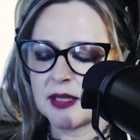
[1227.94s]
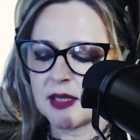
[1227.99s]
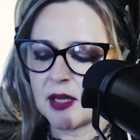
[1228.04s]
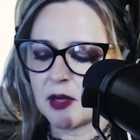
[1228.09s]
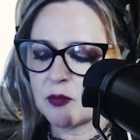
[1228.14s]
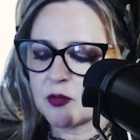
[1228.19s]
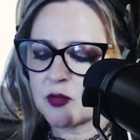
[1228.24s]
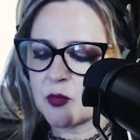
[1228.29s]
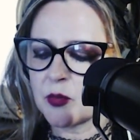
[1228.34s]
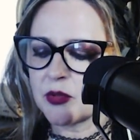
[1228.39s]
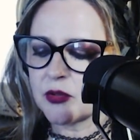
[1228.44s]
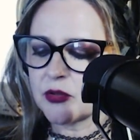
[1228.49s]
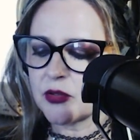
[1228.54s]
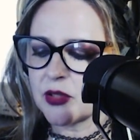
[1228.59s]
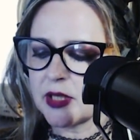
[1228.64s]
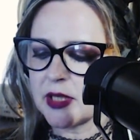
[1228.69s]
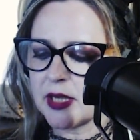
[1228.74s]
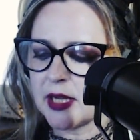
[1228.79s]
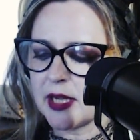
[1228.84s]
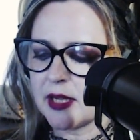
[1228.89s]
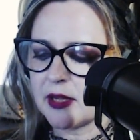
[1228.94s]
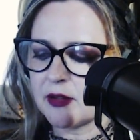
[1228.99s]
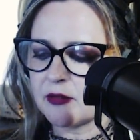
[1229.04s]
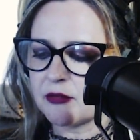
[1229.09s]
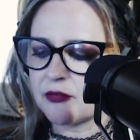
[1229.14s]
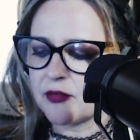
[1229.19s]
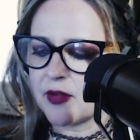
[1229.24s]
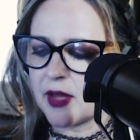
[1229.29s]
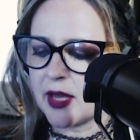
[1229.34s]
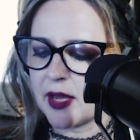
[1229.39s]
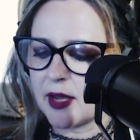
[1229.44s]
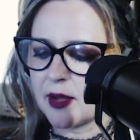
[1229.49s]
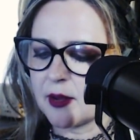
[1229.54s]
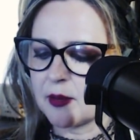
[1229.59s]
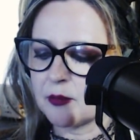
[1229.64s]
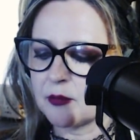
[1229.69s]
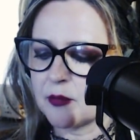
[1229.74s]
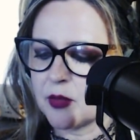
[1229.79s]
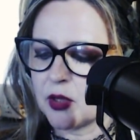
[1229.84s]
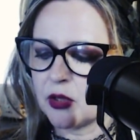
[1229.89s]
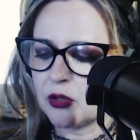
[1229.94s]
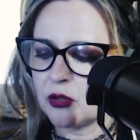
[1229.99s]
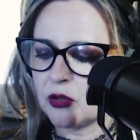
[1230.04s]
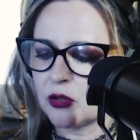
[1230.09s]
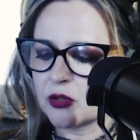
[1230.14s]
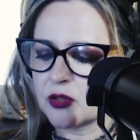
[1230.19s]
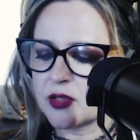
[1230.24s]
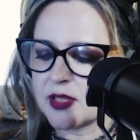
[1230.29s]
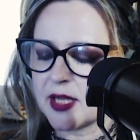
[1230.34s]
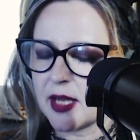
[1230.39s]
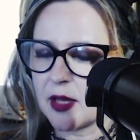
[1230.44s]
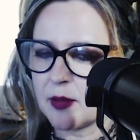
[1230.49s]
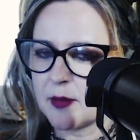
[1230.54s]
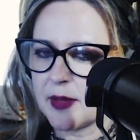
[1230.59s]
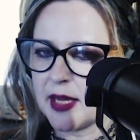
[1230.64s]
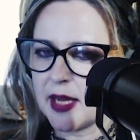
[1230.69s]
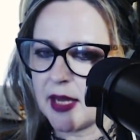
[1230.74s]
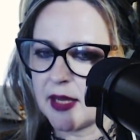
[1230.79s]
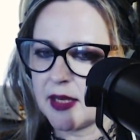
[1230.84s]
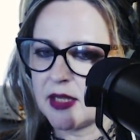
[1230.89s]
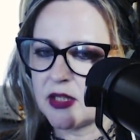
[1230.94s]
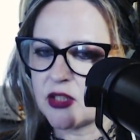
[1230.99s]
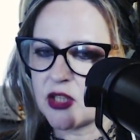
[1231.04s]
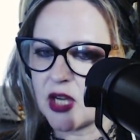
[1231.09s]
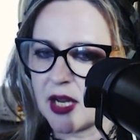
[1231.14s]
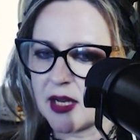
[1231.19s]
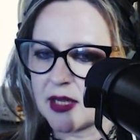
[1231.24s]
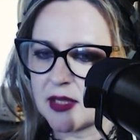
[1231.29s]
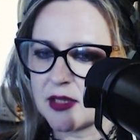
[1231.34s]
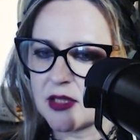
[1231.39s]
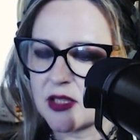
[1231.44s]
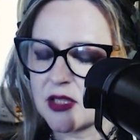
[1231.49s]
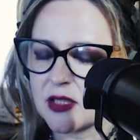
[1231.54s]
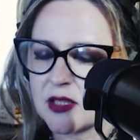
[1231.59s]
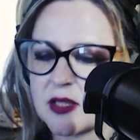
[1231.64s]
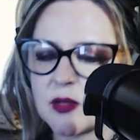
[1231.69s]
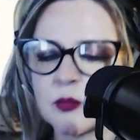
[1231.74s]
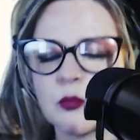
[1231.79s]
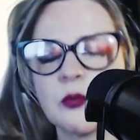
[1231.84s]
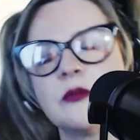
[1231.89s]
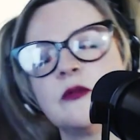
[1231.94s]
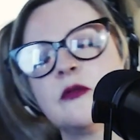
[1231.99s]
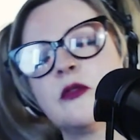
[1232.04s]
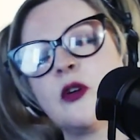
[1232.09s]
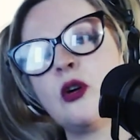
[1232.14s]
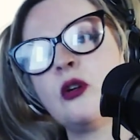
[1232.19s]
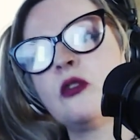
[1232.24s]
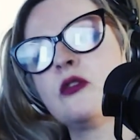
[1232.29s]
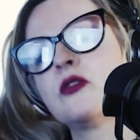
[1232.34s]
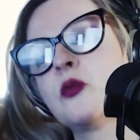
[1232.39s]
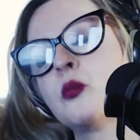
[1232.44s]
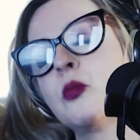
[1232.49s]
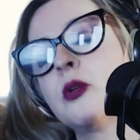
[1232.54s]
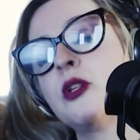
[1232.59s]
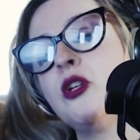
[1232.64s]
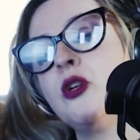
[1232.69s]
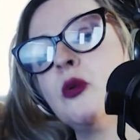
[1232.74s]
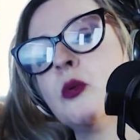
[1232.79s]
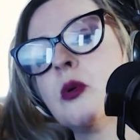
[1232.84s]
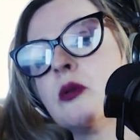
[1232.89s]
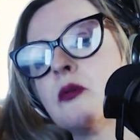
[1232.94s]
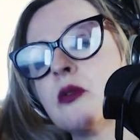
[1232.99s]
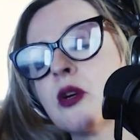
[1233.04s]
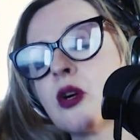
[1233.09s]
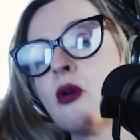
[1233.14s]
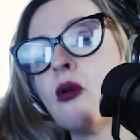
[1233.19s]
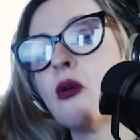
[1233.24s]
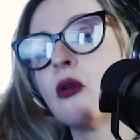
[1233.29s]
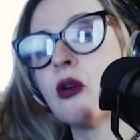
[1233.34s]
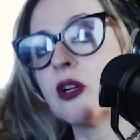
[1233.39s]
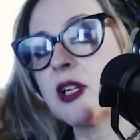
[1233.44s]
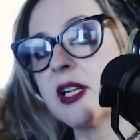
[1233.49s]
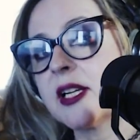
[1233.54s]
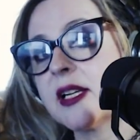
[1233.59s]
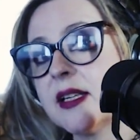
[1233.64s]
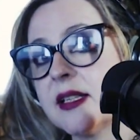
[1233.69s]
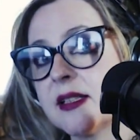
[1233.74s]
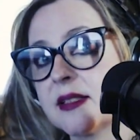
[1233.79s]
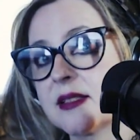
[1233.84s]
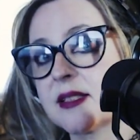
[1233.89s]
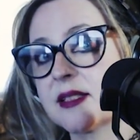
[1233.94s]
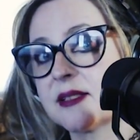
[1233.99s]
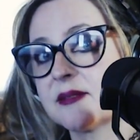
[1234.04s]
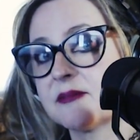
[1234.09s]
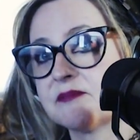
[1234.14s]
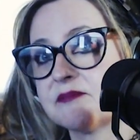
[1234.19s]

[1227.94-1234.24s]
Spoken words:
I was wondering if you could tell me any challenges that were involved when you were recording it.